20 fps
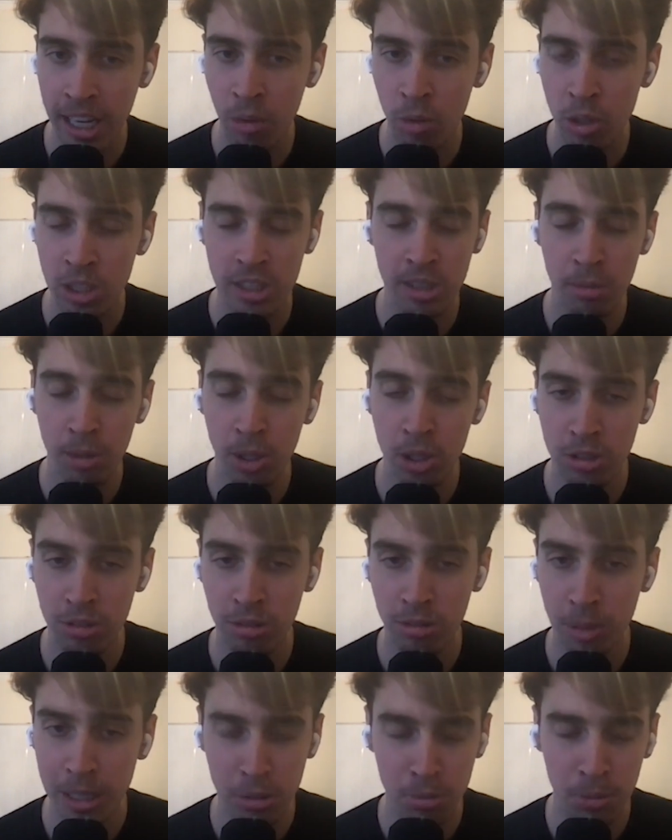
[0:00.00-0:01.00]
what's the
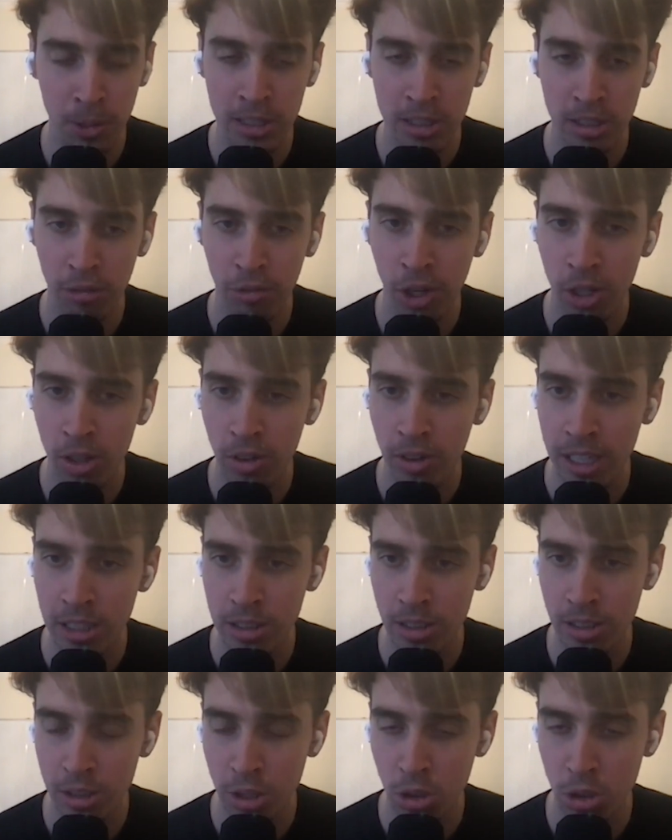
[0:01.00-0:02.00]
best place to follow you guys
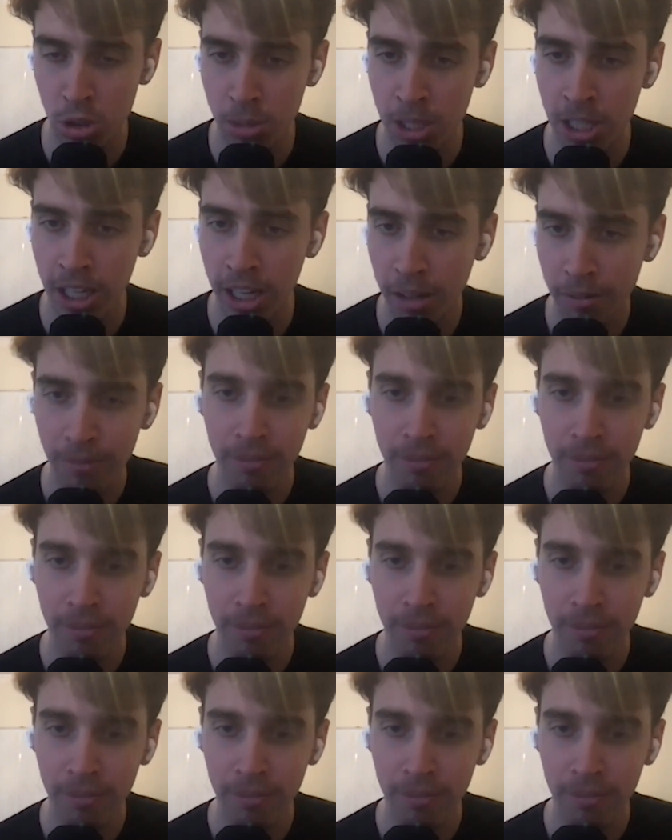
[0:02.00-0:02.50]
on social media?